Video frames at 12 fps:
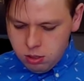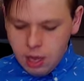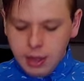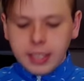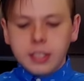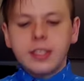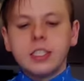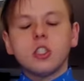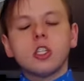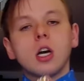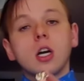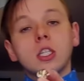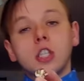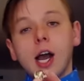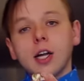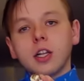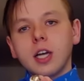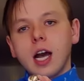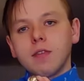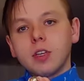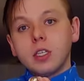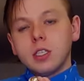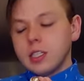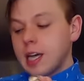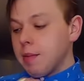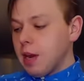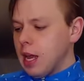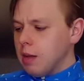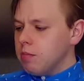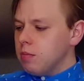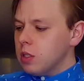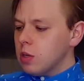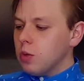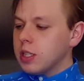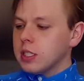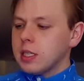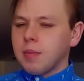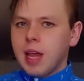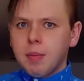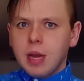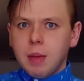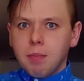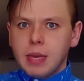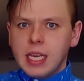okay, so it's chocolate covered M&ms with some M&M